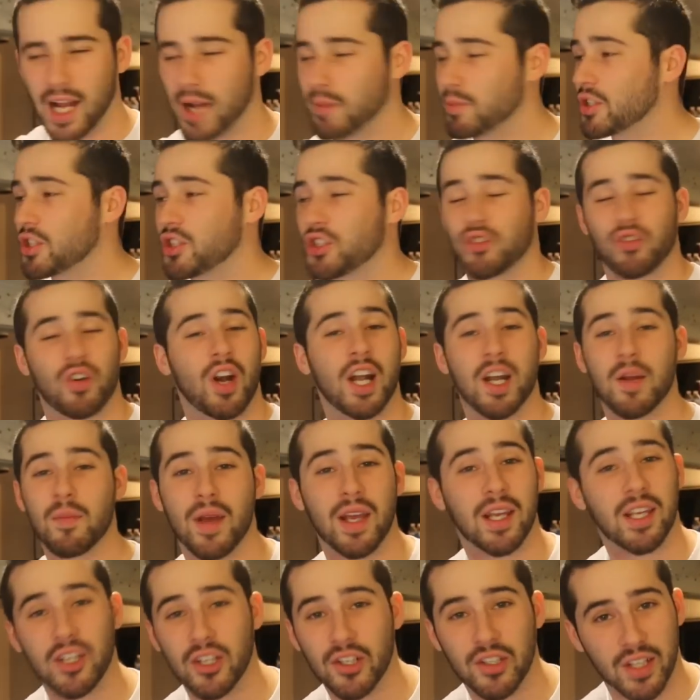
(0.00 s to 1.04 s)
I'm just trying to
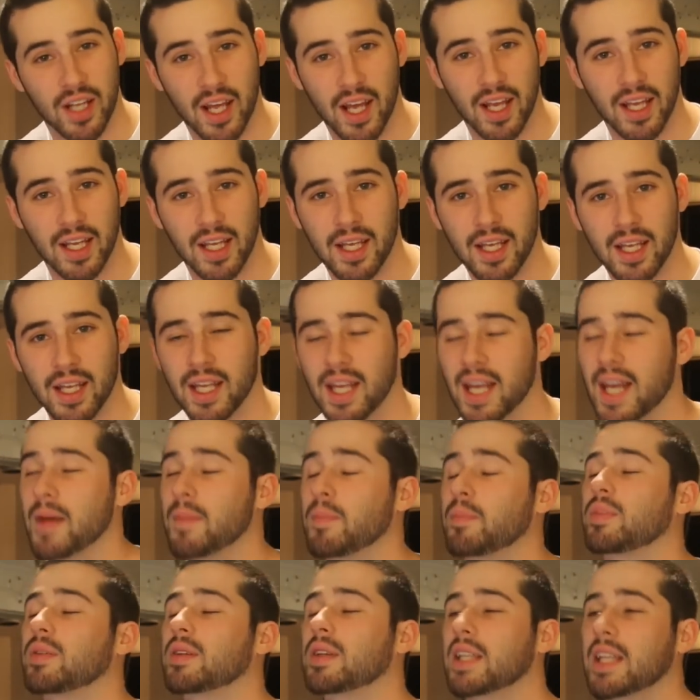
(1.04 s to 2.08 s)
make your day,
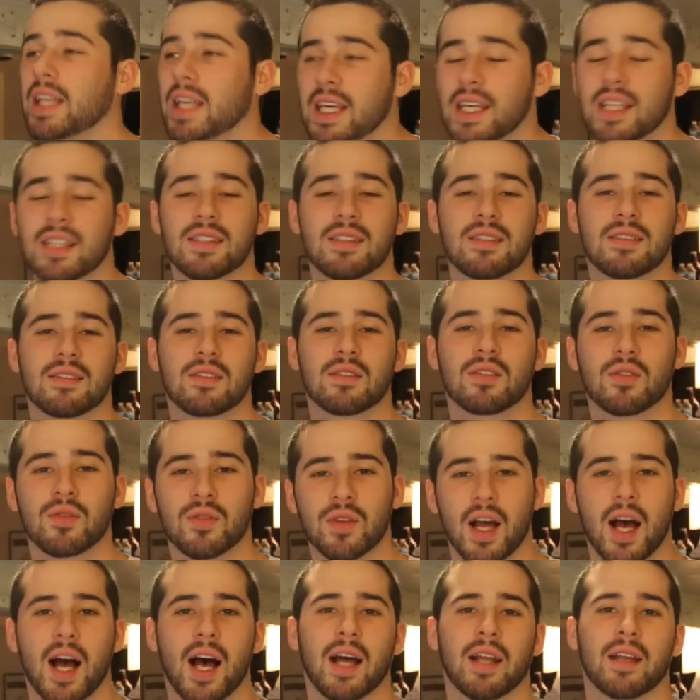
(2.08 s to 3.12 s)
and please do
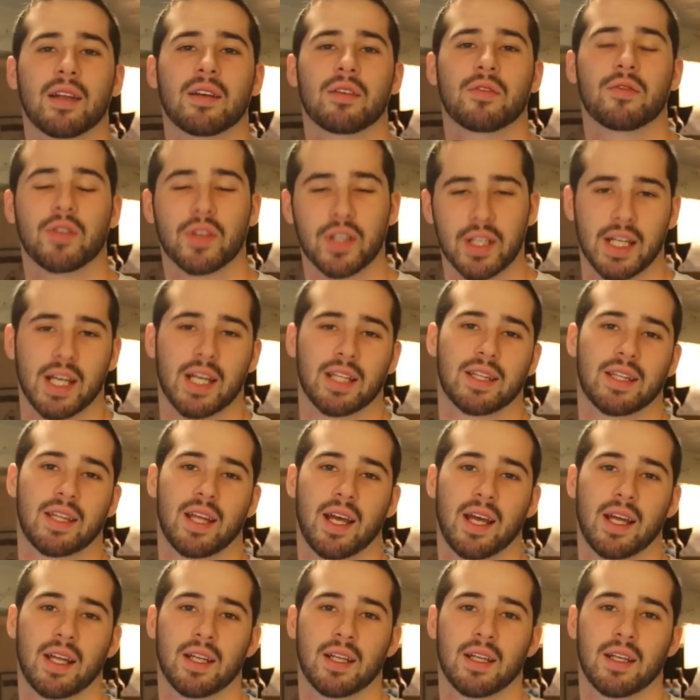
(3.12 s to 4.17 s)
not forget
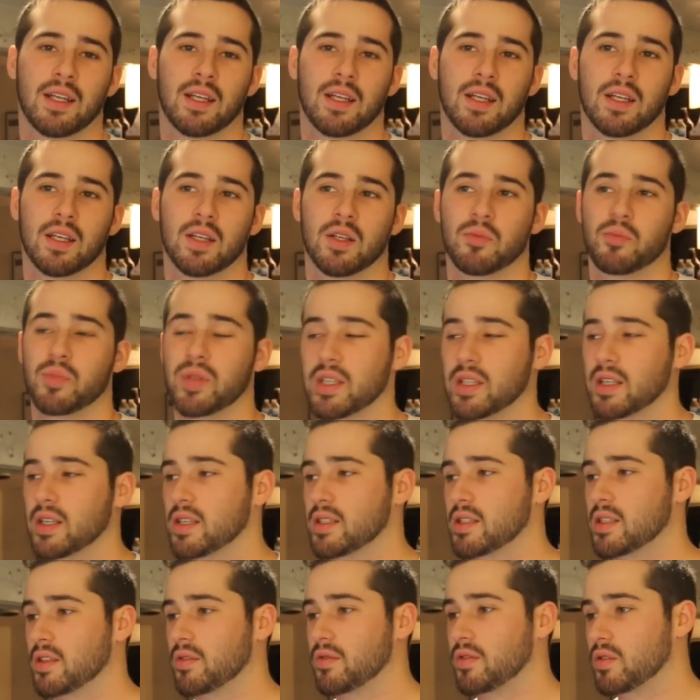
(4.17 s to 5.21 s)
that.
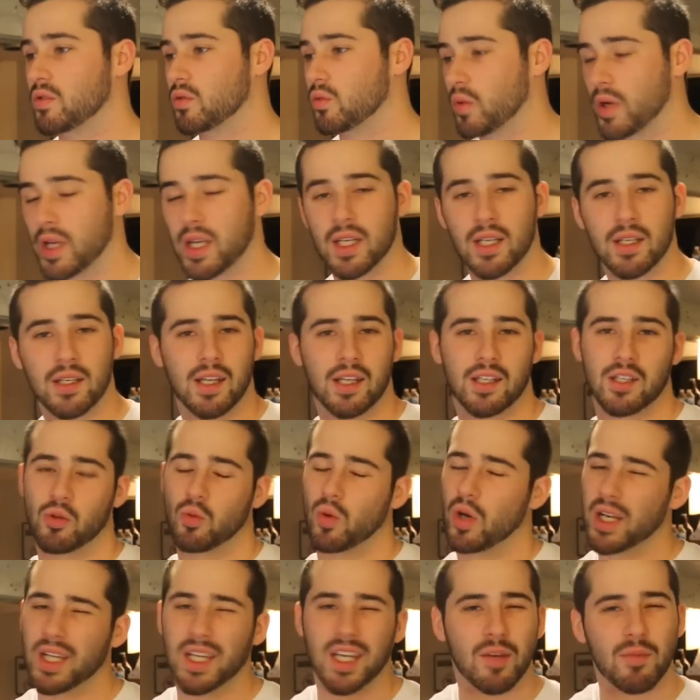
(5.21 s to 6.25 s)
Because if you win and you
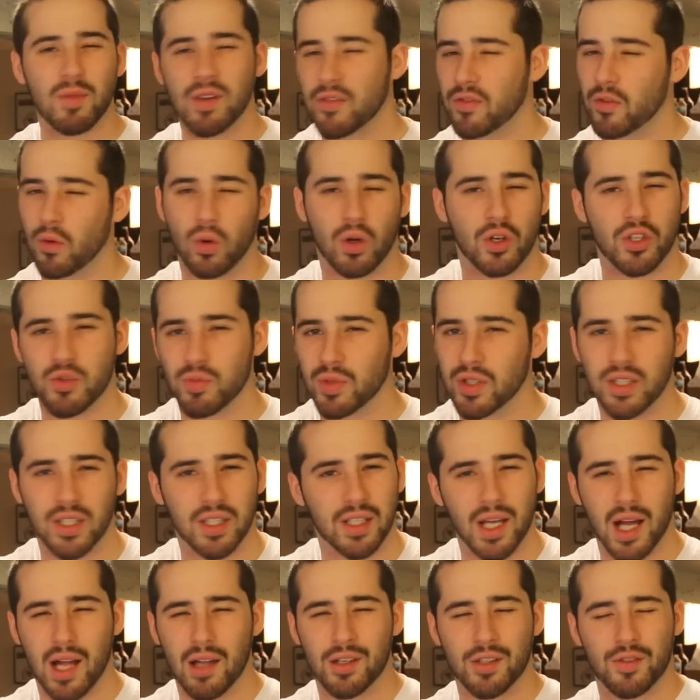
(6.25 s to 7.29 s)
want to give me $400
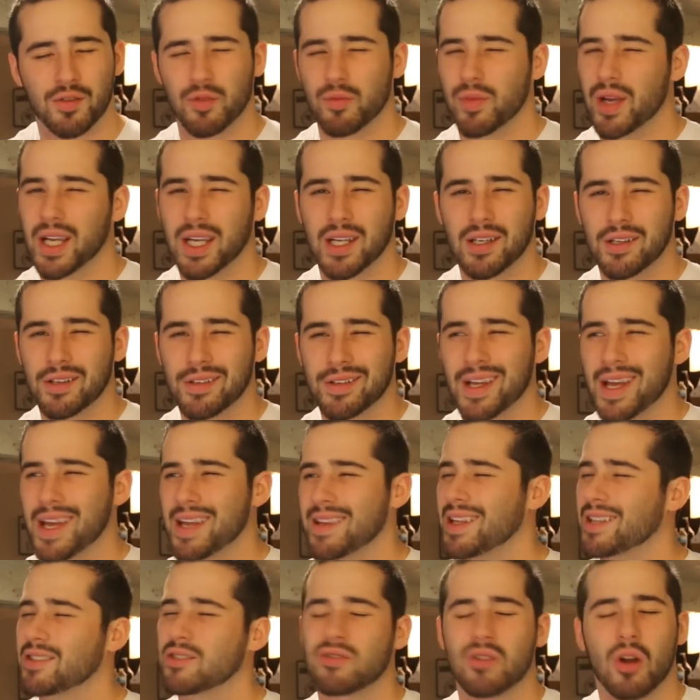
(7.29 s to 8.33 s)
million for making your day,
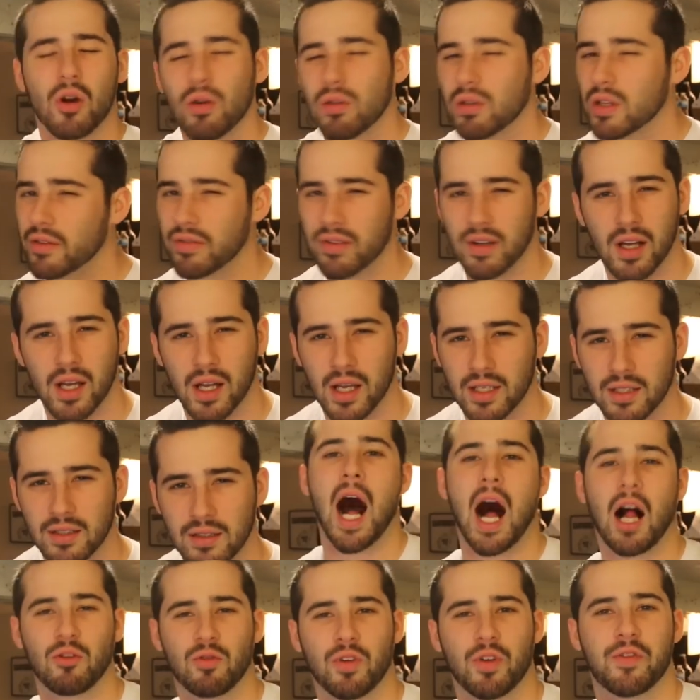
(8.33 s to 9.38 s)
that's totally fine.
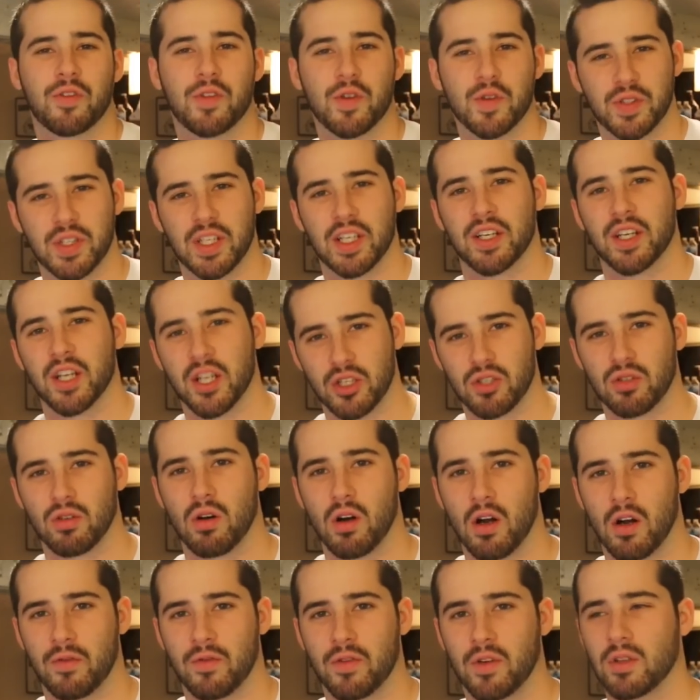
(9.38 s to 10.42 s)
I'll refuse the initial
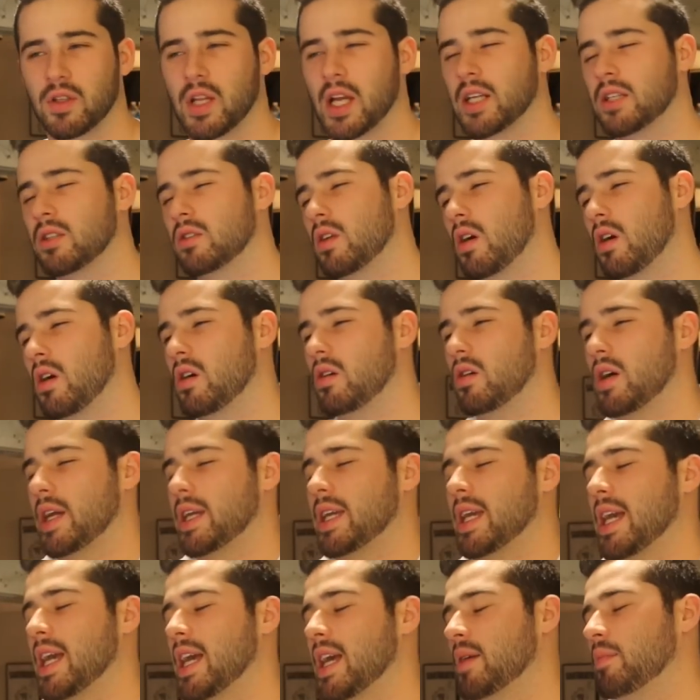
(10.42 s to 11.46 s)
offer, like, no, I
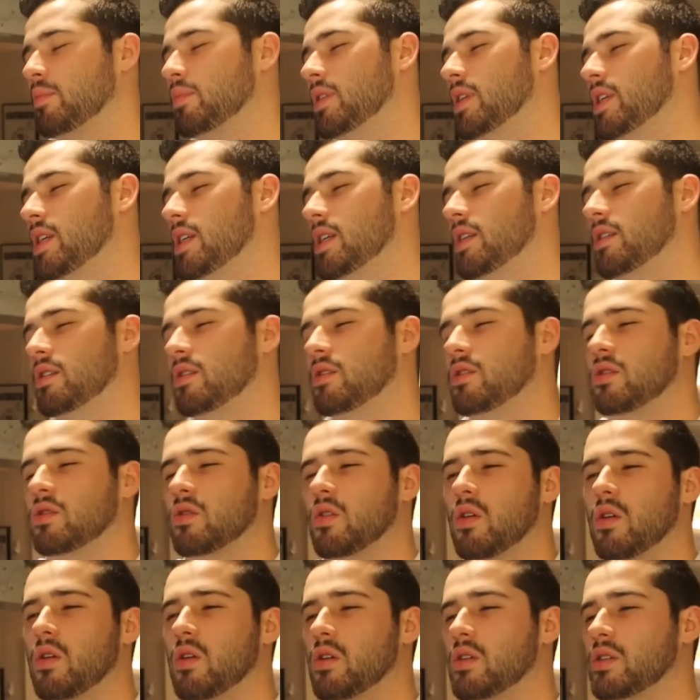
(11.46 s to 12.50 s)
can't, please, it's
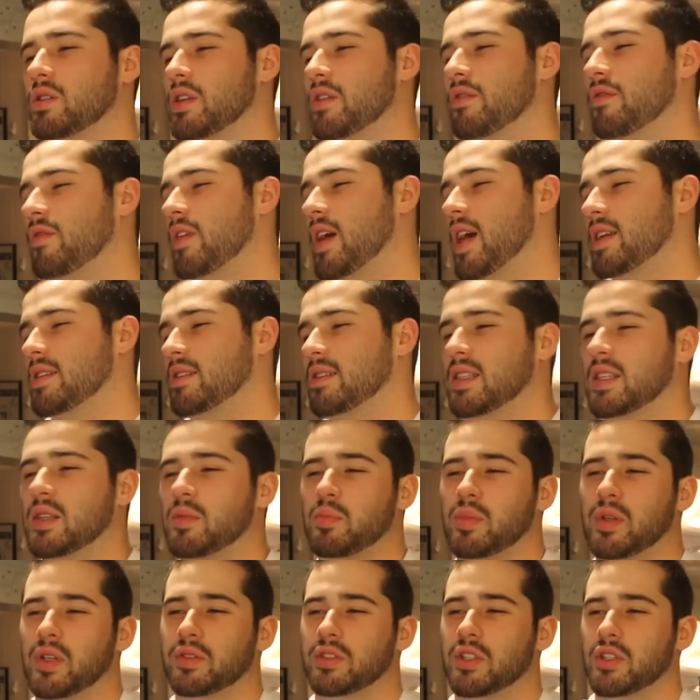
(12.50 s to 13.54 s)
yours, invest
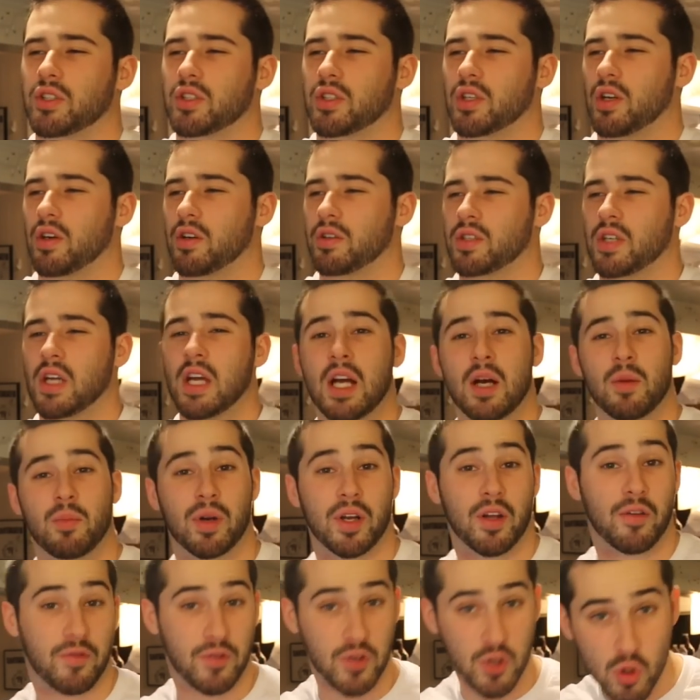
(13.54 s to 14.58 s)
it, build a church.
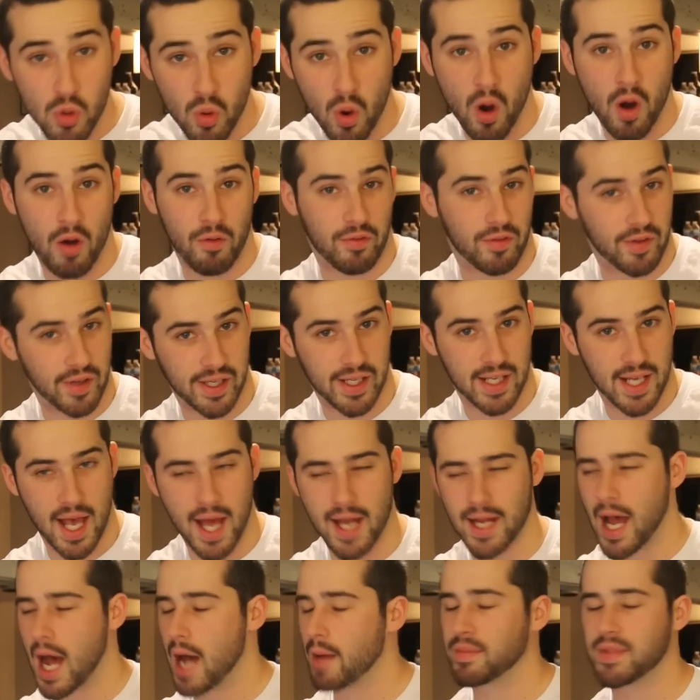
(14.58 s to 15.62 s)
But if you offer it
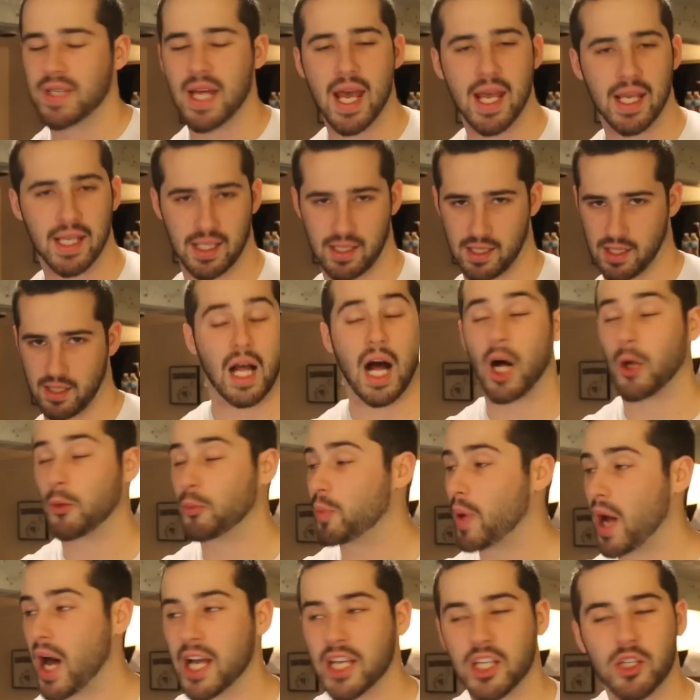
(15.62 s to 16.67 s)
again, I'm taking it. I'll
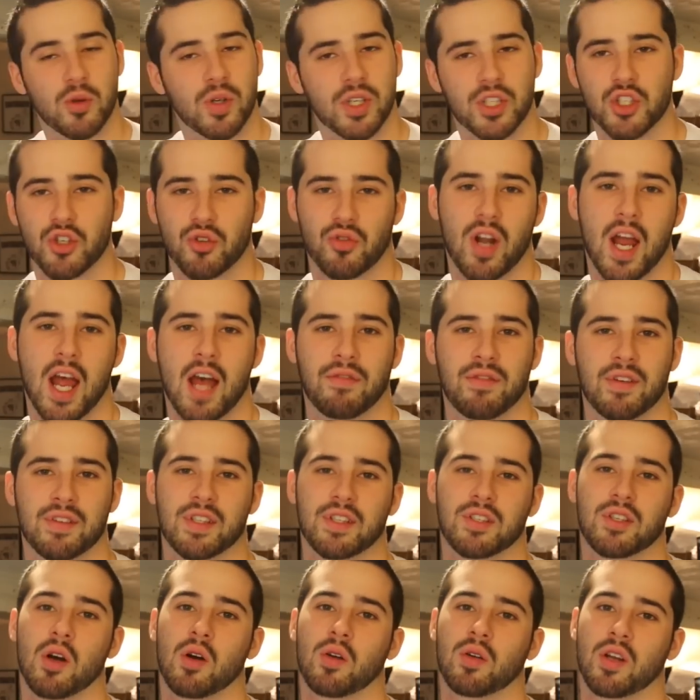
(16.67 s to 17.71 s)
buy you a giraffe as
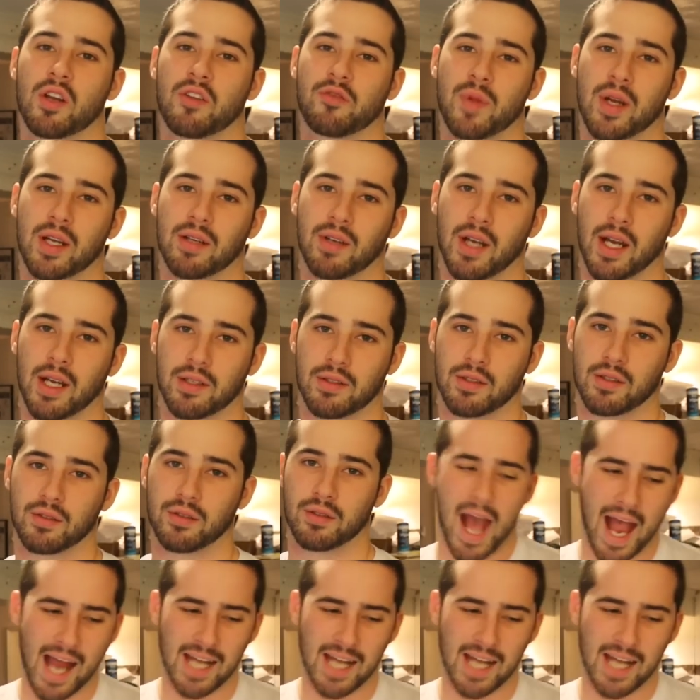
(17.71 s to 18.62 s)
a token of my gratitude.